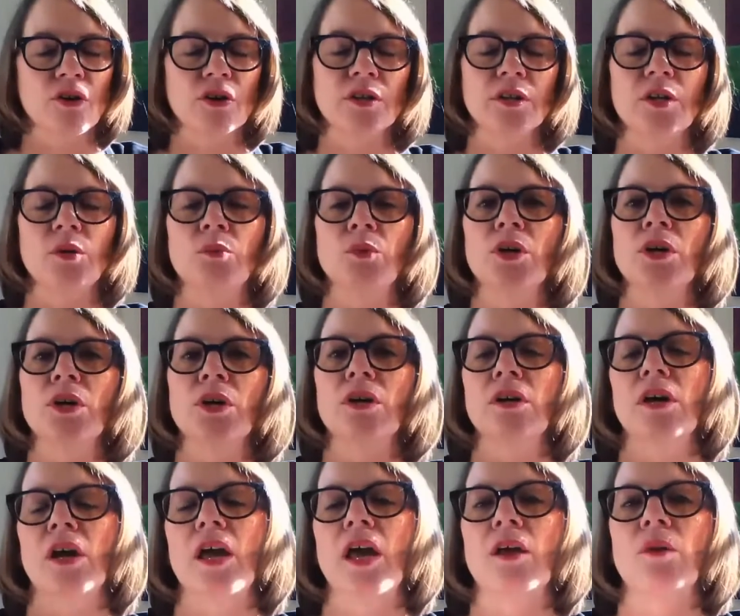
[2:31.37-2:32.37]
currently
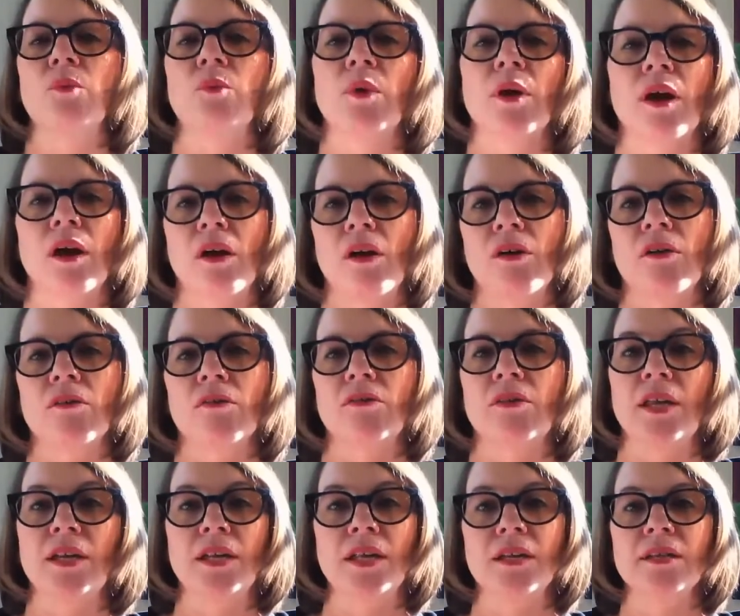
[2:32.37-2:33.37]
were and where
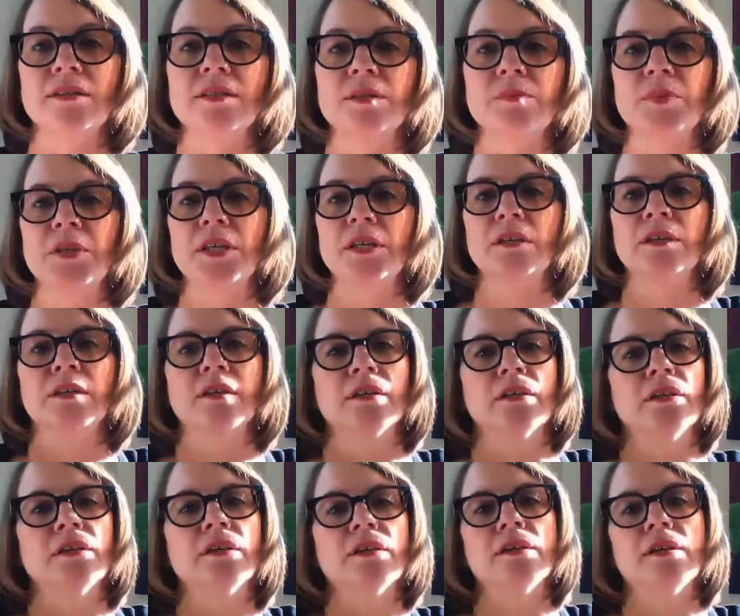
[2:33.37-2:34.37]
they needed to be,
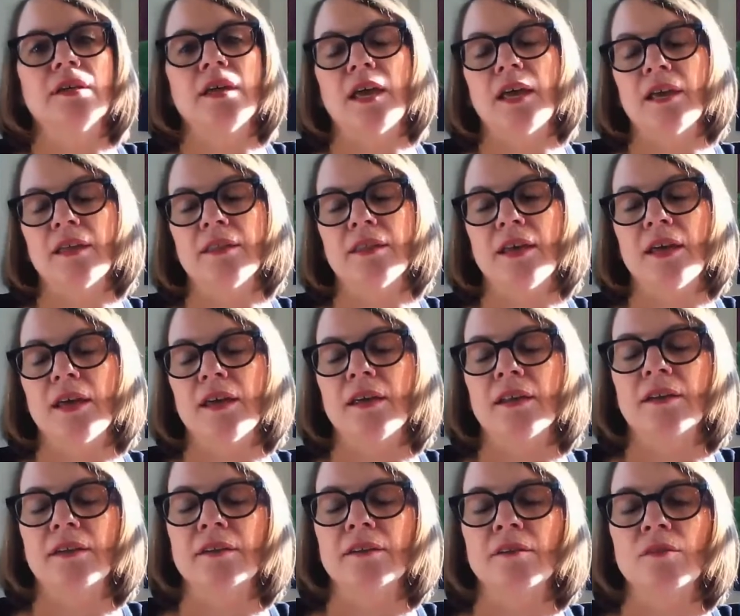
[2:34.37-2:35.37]
and
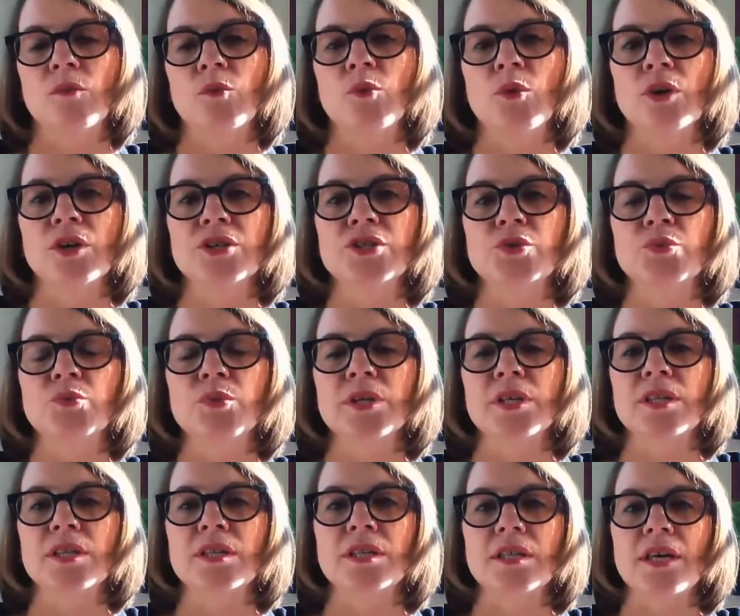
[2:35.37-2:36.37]
then worked
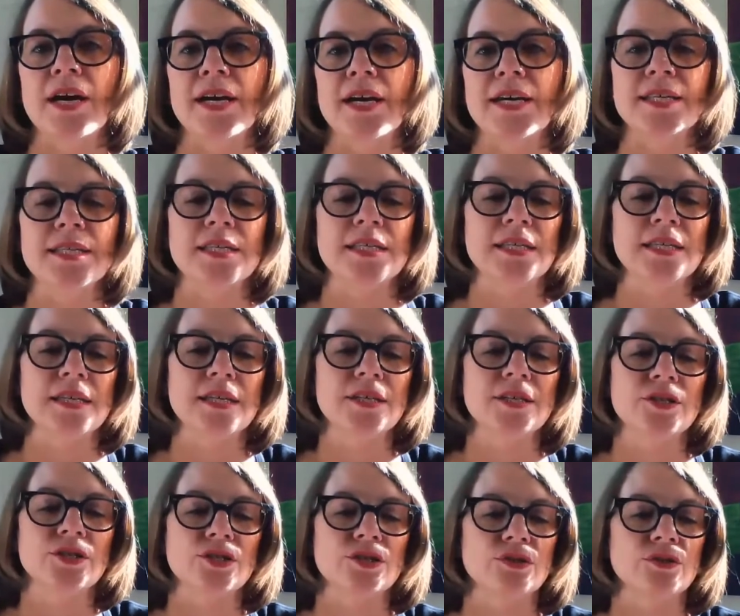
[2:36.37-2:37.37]
with
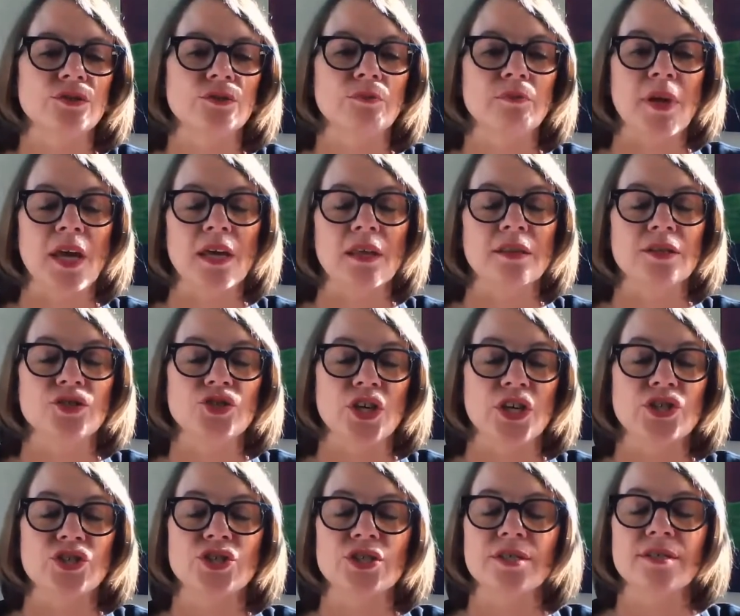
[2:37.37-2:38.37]
IT to make the
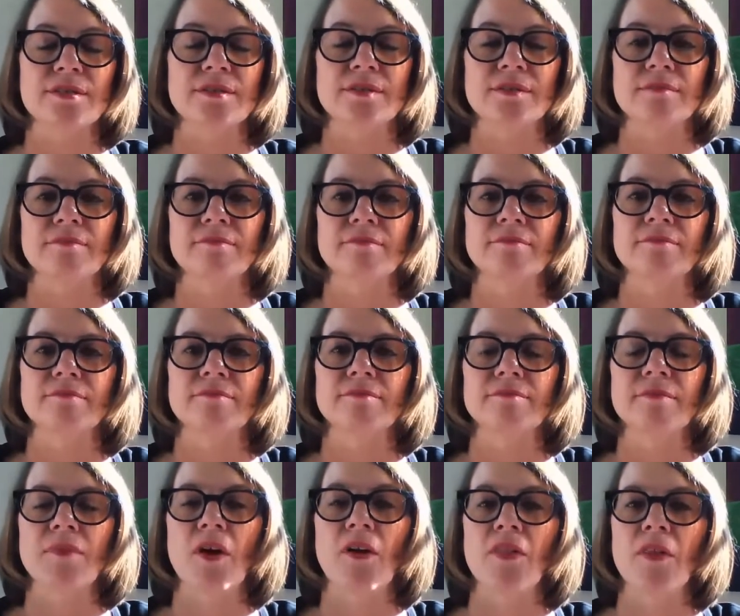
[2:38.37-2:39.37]
changes
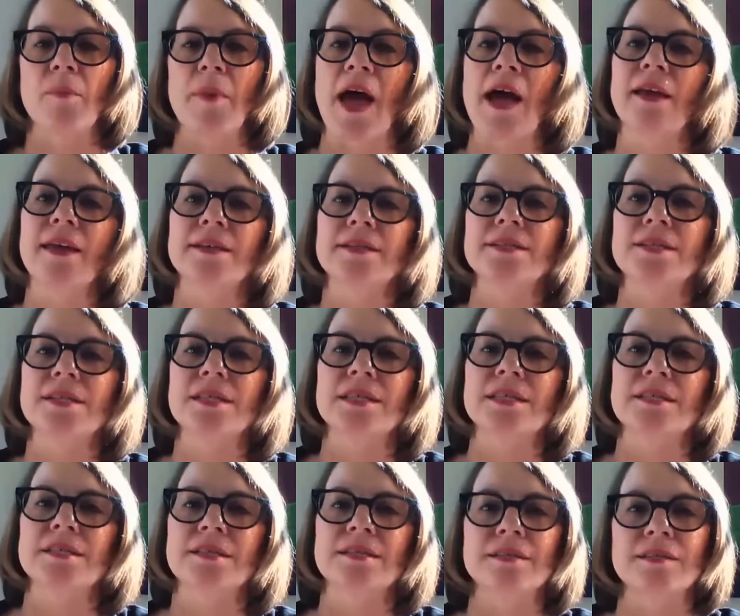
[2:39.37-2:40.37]
on the back end
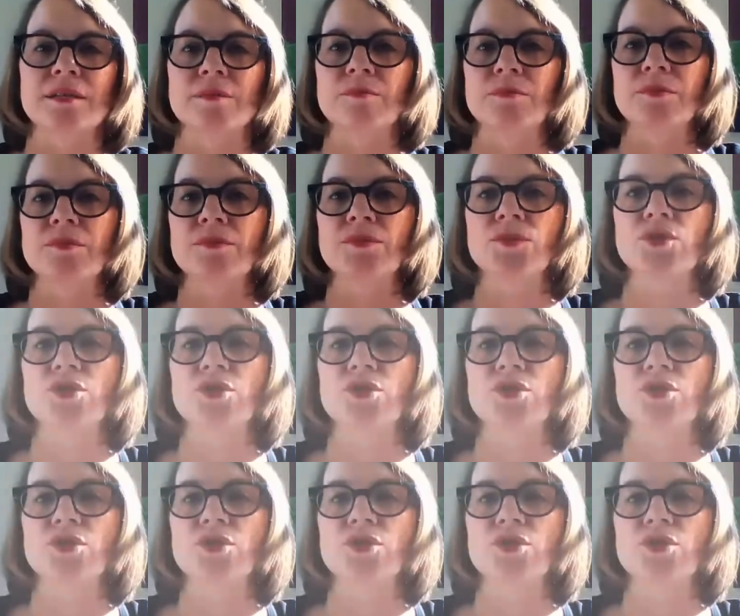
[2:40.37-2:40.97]
to the system.